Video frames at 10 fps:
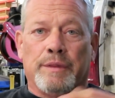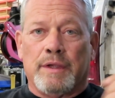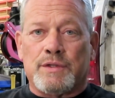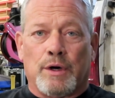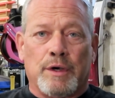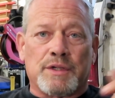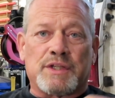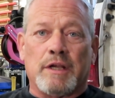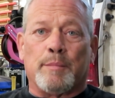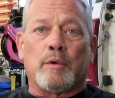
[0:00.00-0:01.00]
these aren't
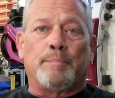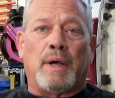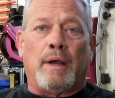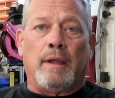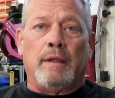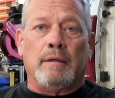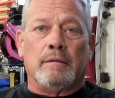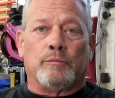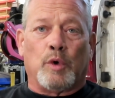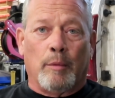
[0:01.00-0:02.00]
assembled by
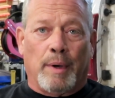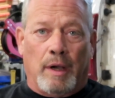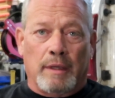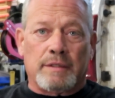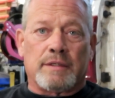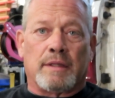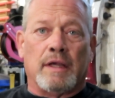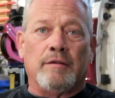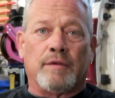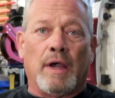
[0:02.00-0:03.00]
robots.
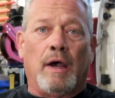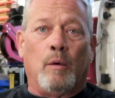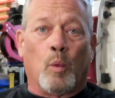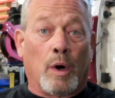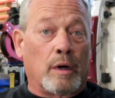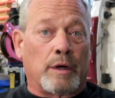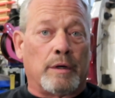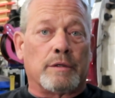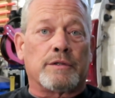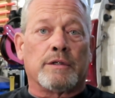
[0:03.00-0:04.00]
They've got
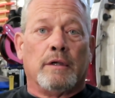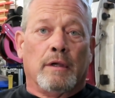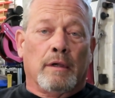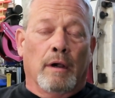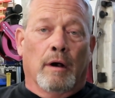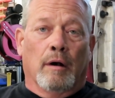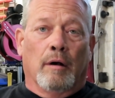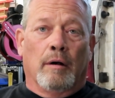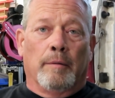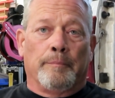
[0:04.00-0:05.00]
workers
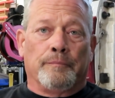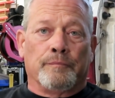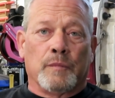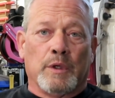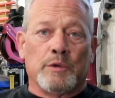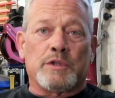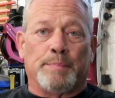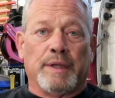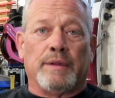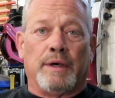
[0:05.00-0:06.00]
who
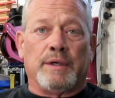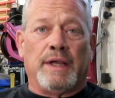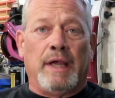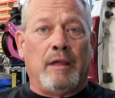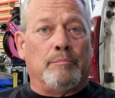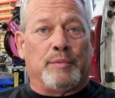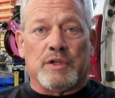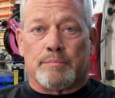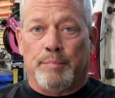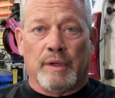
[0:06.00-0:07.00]
spend their day
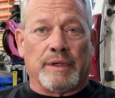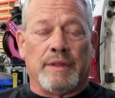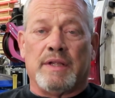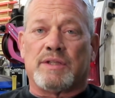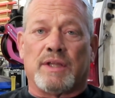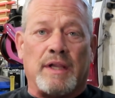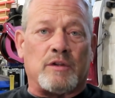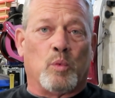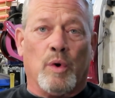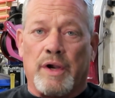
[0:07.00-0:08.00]
just building these
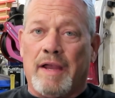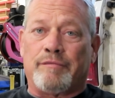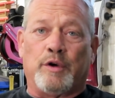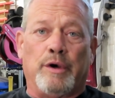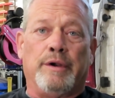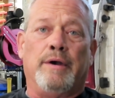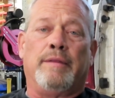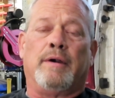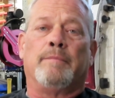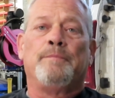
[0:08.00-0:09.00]
things one after
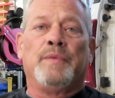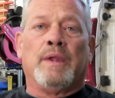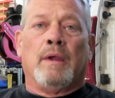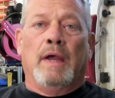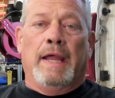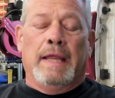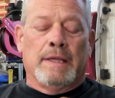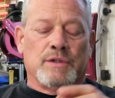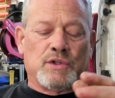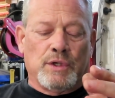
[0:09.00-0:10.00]
another.
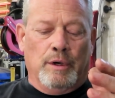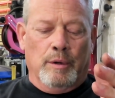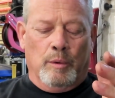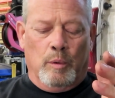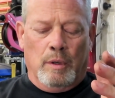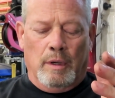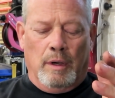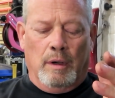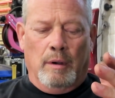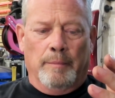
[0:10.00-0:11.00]
And so
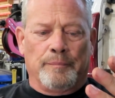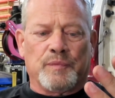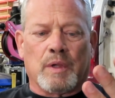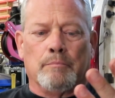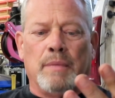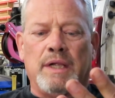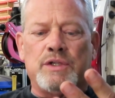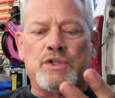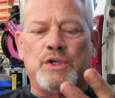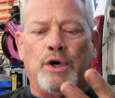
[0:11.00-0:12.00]
make
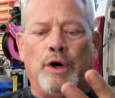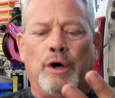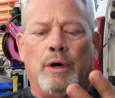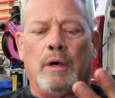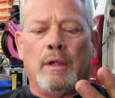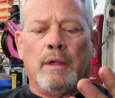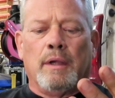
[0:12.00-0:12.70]
sure